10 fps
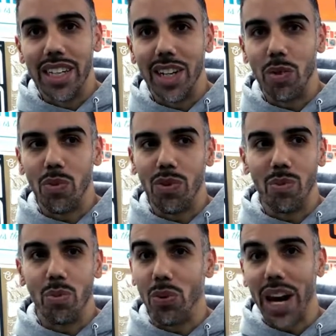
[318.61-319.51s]
from
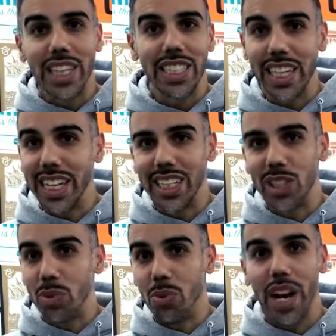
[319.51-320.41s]
pricing
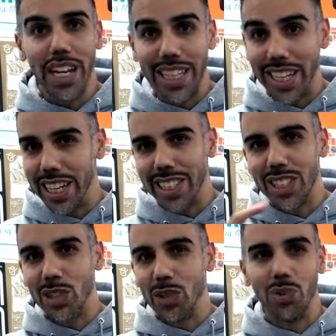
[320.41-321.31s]
to branding
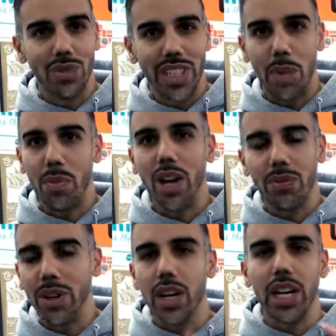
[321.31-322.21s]
to
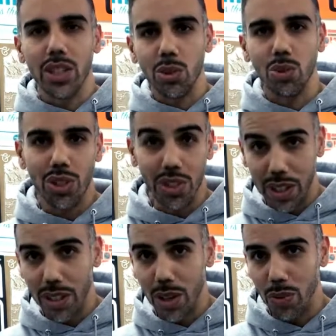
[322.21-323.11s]
typography, all kinds of cool stuff
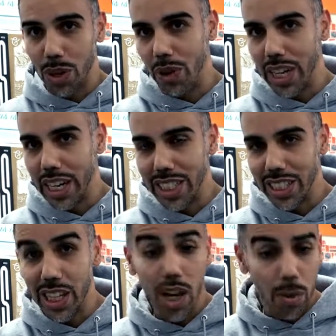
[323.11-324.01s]
that hopefully we're gonna get
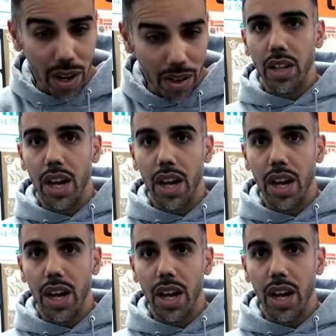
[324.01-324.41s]
to talk about.